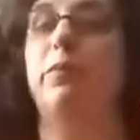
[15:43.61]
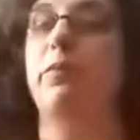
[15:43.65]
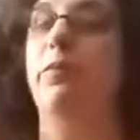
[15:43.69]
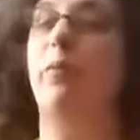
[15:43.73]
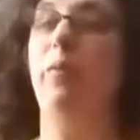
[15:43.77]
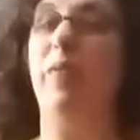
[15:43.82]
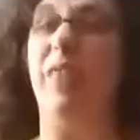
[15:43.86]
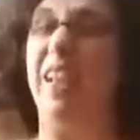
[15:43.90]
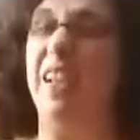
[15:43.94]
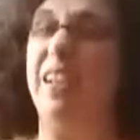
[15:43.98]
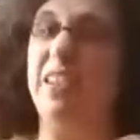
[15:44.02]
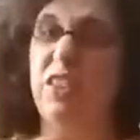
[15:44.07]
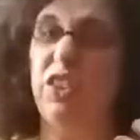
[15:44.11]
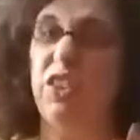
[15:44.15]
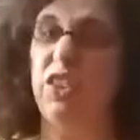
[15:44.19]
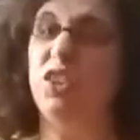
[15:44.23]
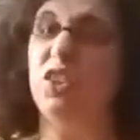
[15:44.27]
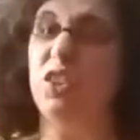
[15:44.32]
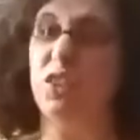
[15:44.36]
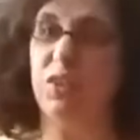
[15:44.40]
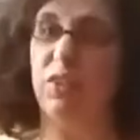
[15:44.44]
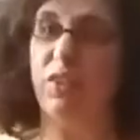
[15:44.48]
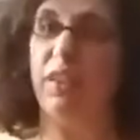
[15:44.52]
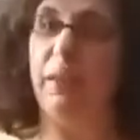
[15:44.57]
He's just a
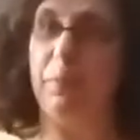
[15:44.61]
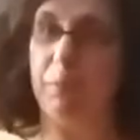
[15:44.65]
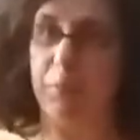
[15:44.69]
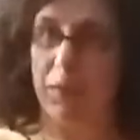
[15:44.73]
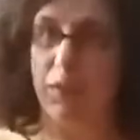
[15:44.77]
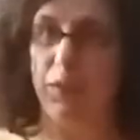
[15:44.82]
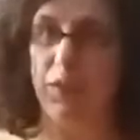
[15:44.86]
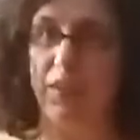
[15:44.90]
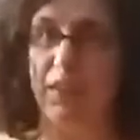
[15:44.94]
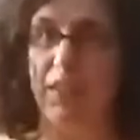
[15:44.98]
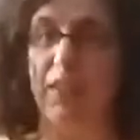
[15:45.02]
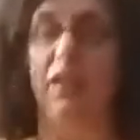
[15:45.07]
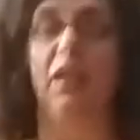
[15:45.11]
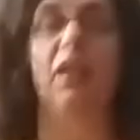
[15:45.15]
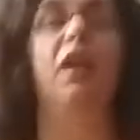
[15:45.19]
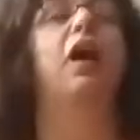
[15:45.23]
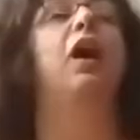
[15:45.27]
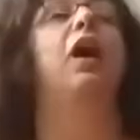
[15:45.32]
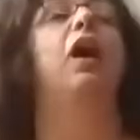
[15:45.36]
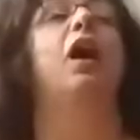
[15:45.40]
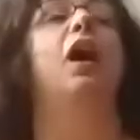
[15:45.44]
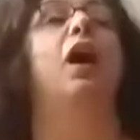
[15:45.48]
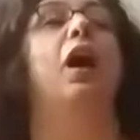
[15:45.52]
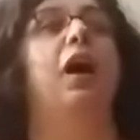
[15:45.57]
great person.
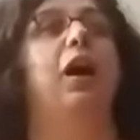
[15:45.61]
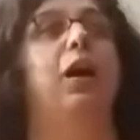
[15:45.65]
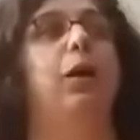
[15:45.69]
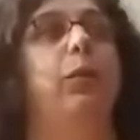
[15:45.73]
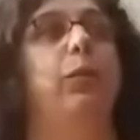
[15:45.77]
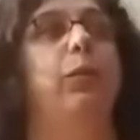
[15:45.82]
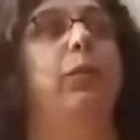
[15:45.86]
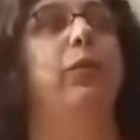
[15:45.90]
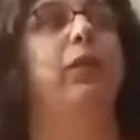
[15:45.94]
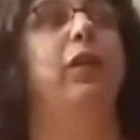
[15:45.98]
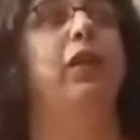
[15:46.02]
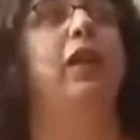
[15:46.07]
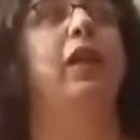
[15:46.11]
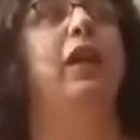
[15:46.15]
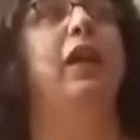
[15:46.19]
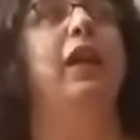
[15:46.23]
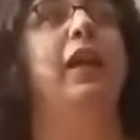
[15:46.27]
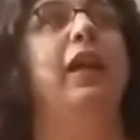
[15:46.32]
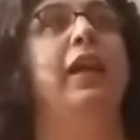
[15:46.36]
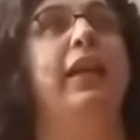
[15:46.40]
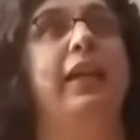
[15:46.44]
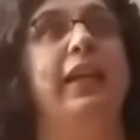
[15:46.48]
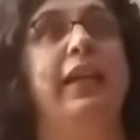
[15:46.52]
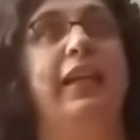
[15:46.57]

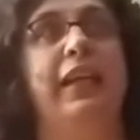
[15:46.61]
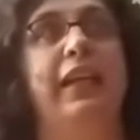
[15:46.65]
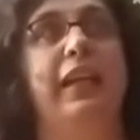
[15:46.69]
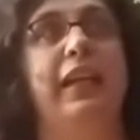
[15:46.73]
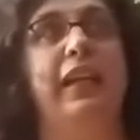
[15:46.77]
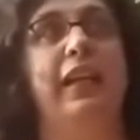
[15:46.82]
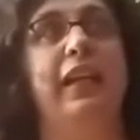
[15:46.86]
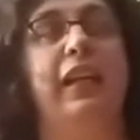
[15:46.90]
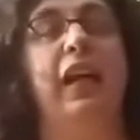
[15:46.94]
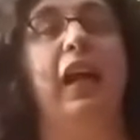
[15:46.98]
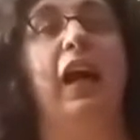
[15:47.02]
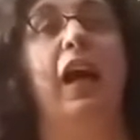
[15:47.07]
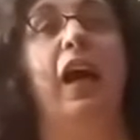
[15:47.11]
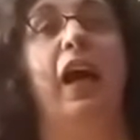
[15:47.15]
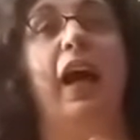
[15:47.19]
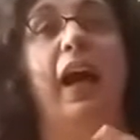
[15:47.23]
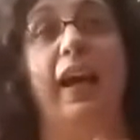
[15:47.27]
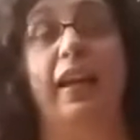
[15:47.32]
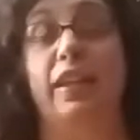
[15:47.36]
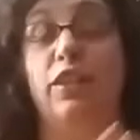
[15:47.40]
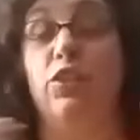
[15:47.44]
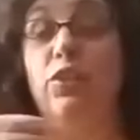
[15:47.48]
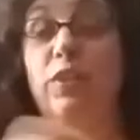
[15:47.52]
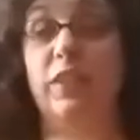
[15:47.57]
He
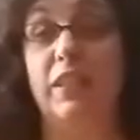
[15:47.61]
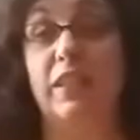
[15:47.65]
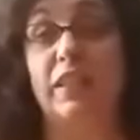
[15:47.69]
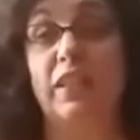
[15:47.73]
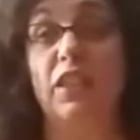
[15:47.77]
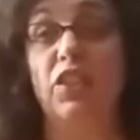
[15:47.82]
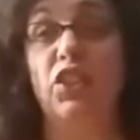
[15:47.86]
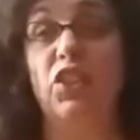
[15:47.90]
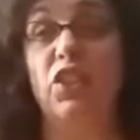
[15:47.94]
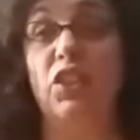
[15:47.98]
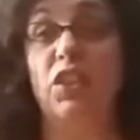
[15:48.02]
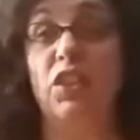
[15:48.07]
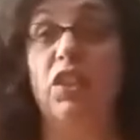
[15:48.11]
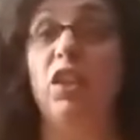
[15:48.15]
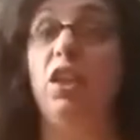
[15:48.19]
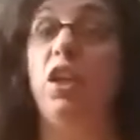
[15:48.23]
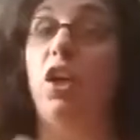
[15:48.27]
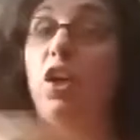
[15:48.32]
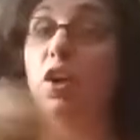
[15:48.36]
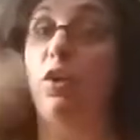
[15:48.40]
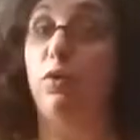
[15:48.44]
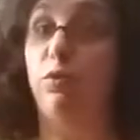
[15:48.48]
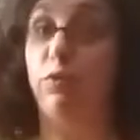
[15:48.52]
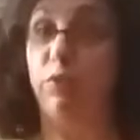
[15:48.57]
had transitioned
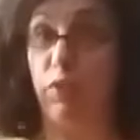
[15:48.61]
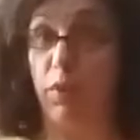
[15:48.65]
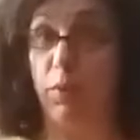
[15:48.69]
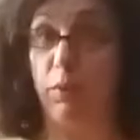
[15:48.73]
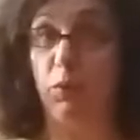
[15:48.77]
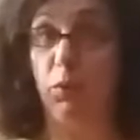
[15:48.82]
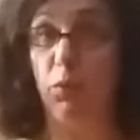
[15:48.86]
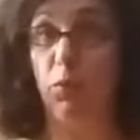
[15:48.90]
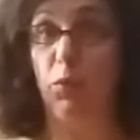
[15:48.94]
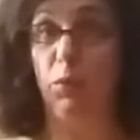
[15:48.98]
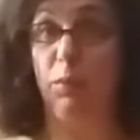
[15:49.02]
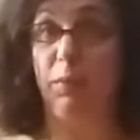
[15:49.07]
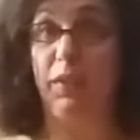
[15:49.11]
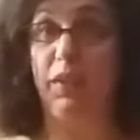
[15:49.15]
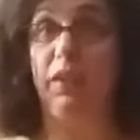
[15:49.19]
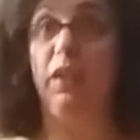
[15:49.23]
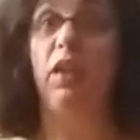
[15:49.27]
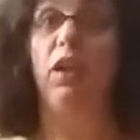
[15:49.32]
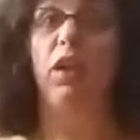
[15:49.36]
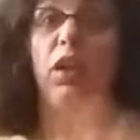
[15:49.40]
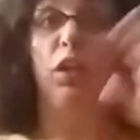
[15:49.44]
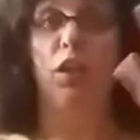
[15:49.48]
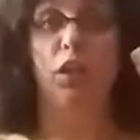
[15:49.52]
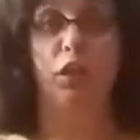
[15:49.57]
from a woman
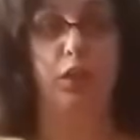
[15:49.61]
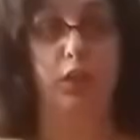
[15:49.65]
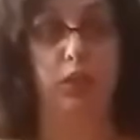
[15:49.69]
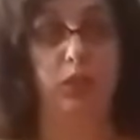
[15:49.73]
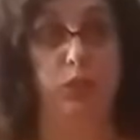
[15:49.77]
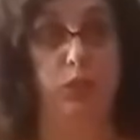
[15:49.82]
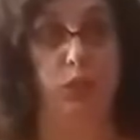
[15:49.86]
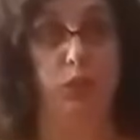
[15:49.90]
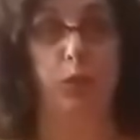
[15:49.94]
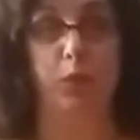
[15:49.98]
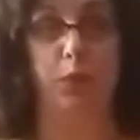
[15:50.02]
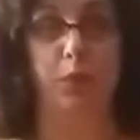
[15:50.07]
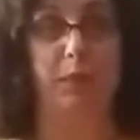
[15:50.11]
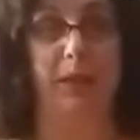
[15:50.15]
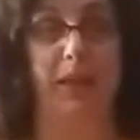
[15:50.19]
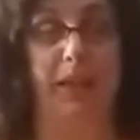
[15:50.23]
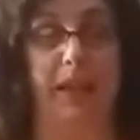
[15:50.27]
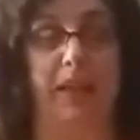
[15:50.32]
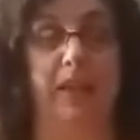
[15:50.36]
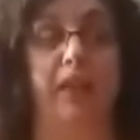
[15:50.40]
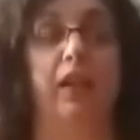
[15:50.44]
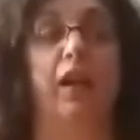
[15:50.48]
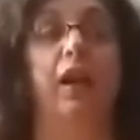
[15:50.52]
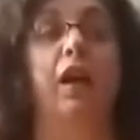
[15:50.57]
to a
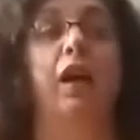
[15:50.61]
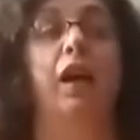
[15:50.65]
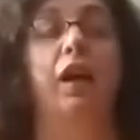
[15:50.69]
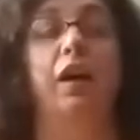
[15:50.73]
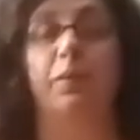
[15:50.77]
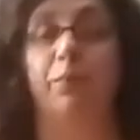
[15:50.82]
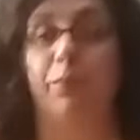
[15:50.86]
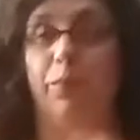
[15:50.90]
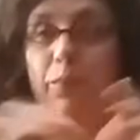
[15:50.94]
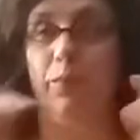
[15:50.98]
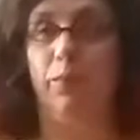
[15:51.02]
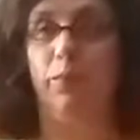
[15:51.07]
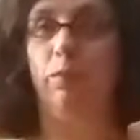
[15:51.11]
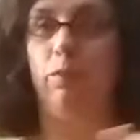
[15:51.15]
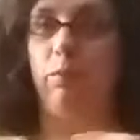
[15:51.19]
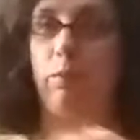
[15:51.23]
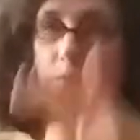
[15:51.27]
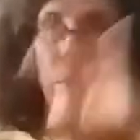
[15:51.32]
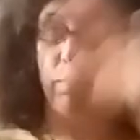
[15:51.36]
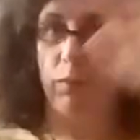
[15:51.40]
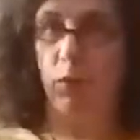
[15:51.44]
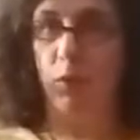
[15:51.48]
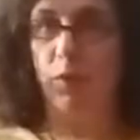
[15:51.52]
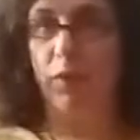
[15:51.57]
man.
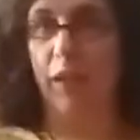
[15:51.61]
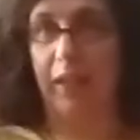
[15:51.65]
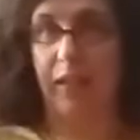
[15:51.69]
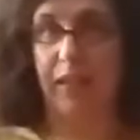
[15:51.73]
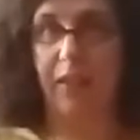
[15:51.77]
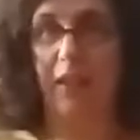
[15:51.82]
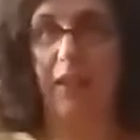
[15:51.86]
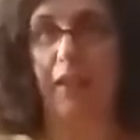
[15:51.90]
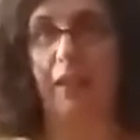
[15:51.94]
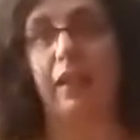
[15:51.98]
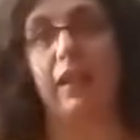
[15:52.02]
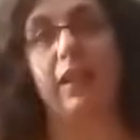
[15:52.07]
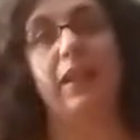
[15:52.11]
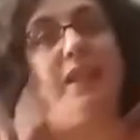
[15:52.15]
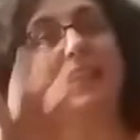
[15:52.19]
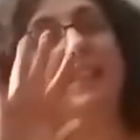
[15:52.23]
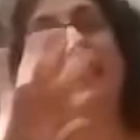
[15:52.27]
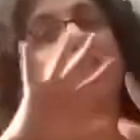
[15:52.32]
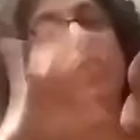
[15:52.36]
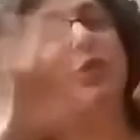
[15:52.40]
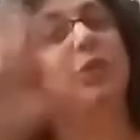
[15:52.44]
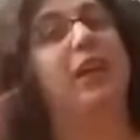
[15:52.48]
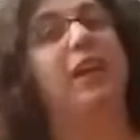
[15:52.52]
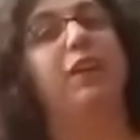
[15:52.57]
Okay? And it's
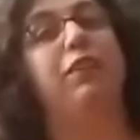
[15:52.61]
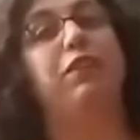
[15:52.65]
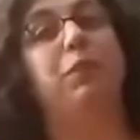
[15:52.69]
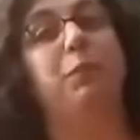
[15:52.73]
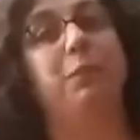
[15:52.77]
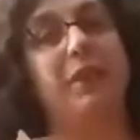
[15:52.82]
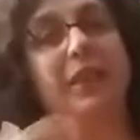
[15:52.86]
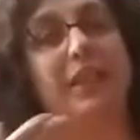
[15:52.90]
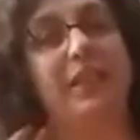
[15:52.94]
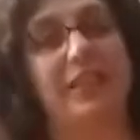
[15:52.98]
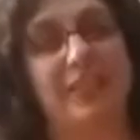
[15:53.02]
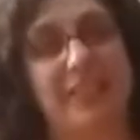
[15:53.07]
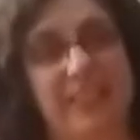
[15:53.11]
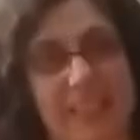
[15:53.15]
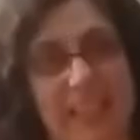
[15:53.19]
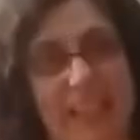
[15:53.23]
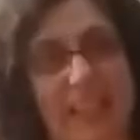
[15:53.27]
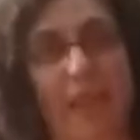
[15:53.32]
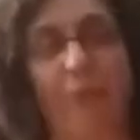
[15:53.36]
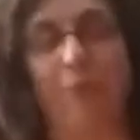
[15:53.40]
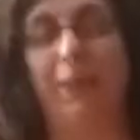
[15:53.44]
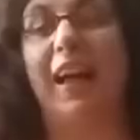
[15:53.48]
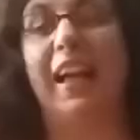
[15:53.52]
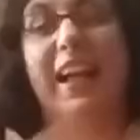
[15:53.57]
okay for me to say
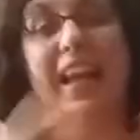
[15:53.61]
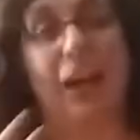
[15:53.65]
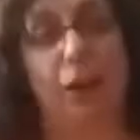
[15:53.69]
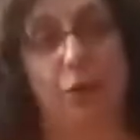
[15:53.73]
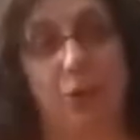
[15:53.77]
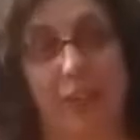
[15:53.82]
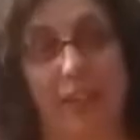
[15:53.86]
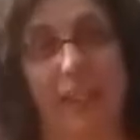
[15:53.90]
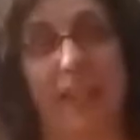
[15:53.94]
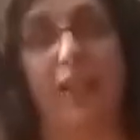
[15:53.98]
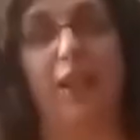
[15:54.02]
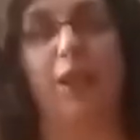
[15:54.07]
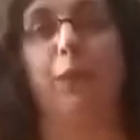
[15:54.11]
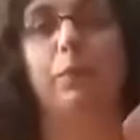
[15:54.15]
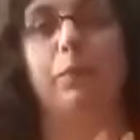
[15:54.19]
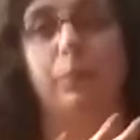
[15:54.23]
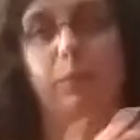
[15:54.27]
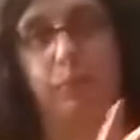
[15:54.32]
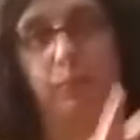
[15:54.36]
I'm not outing him.